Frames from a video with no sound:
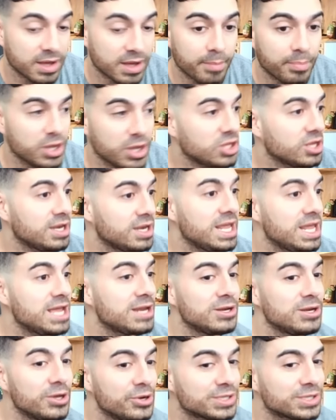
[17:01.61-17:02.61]
But you need
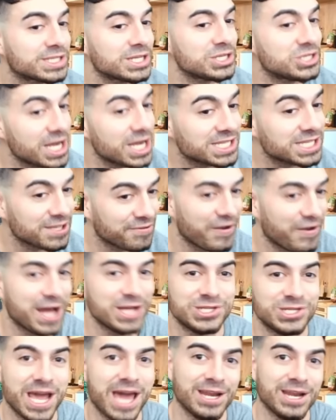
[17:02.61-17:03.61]
news to justify
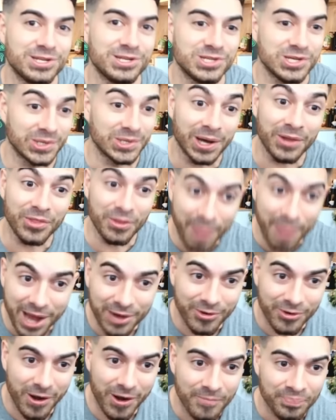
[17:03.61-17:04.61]
Jan and June on the
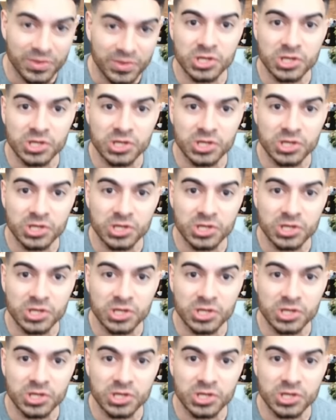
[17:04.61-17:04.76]
micro.